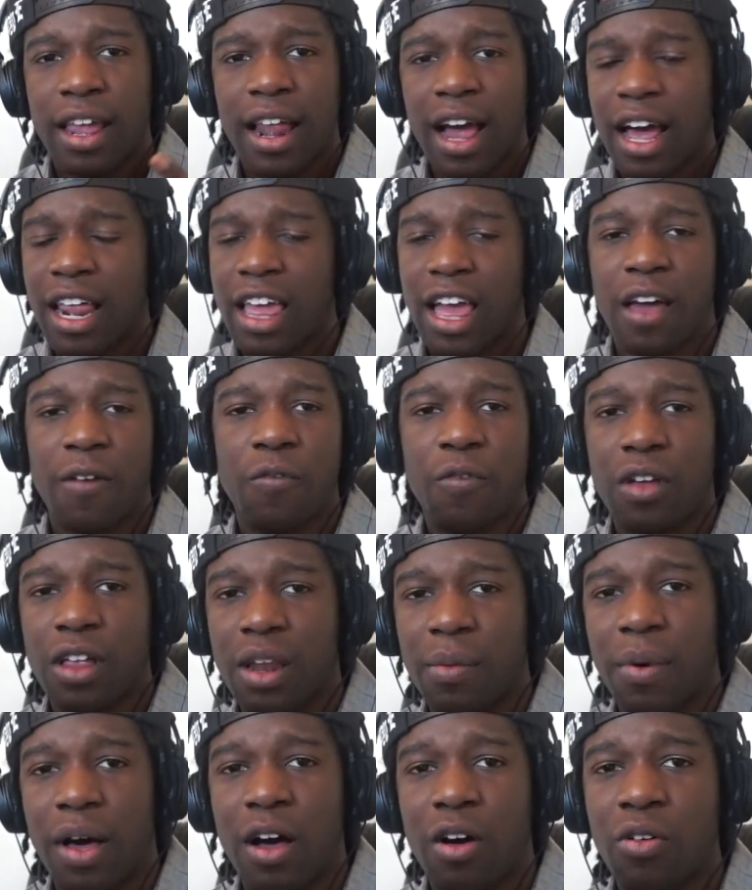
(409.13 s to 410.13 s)
And how y'all
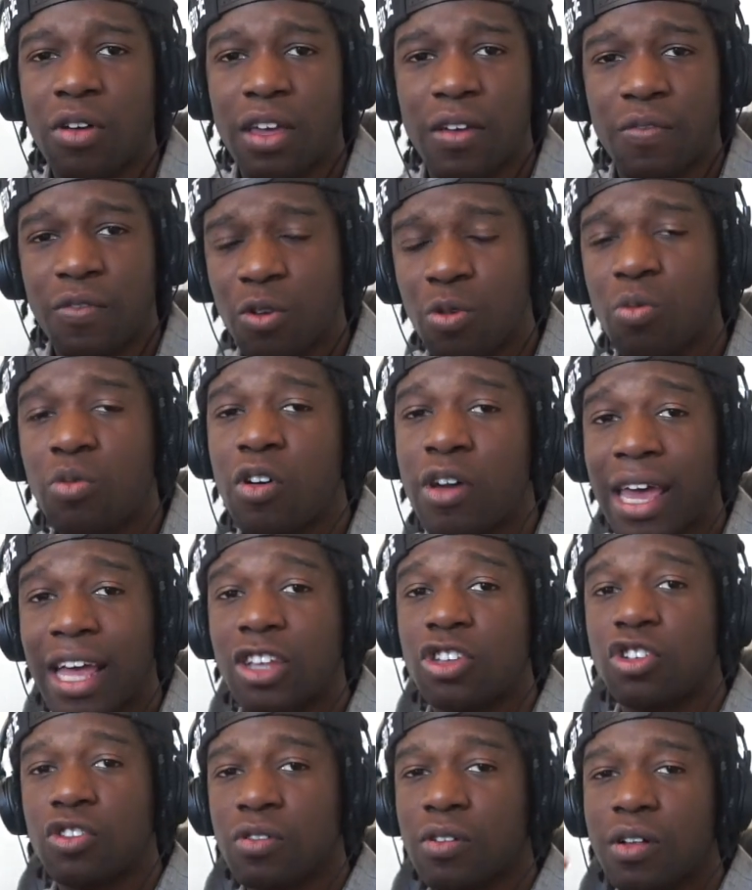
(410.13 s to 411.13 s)
feel about if you
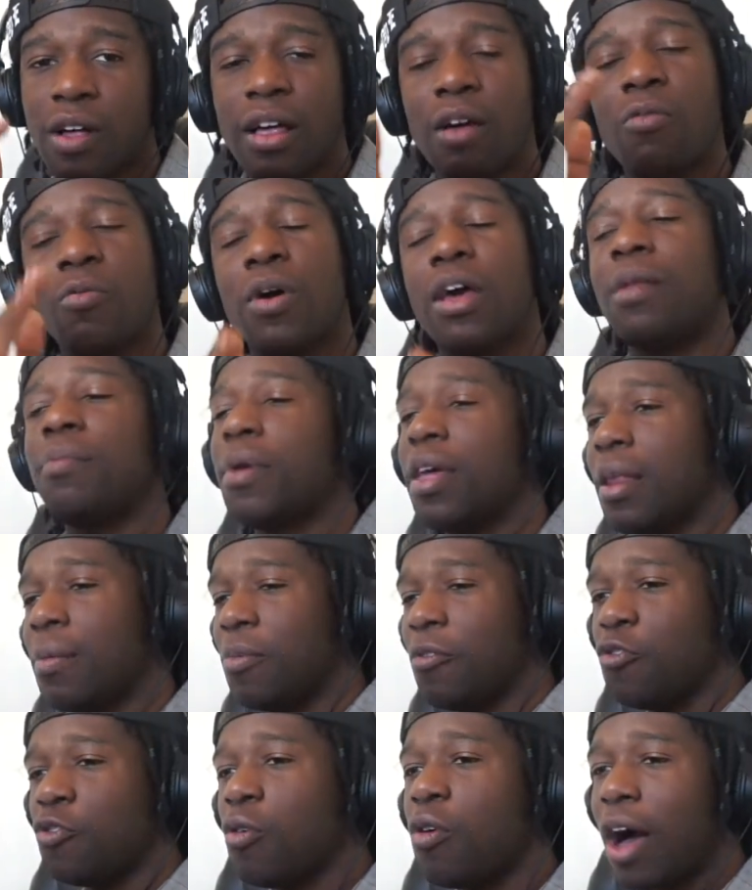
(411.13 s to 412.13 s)
catch, wait a
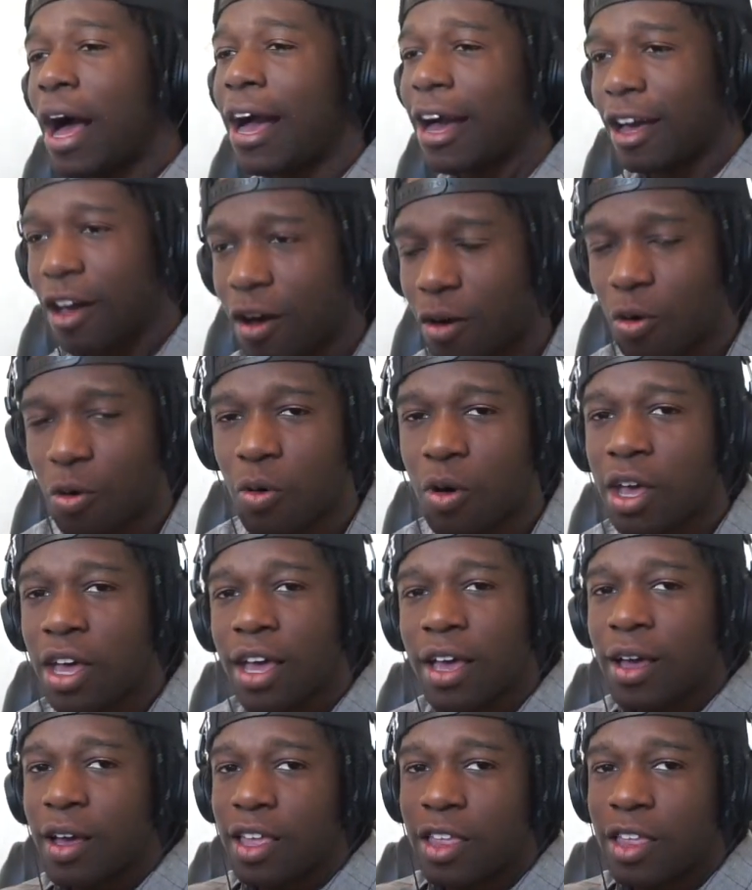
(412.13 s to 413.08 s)
minute, before I go,